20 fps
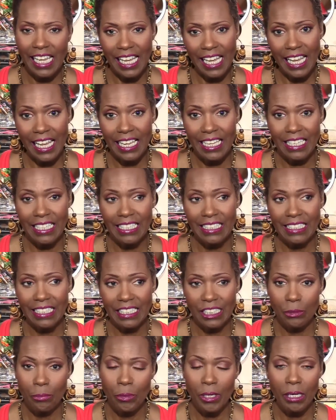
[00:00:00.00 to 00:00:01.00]
and
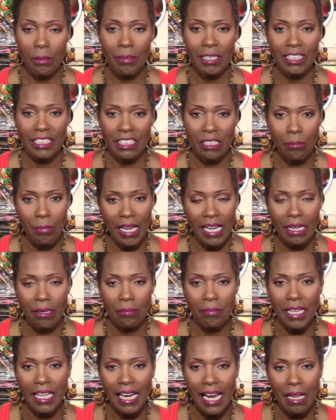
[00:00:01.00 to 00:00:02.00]
that's pretty much the
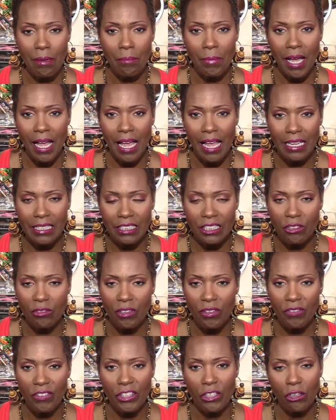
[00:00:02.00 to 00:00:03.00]
makeup that I buy to
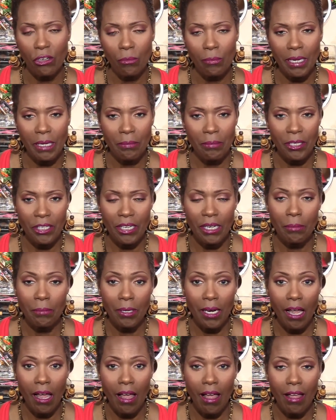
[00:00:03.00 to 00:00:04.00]
review on my beauty
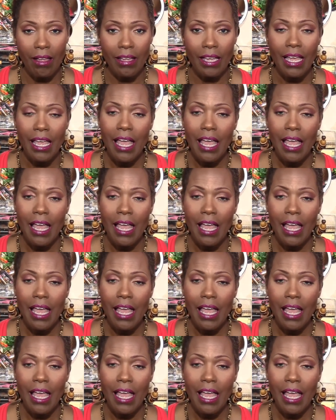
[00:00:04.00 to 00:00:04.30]
blog.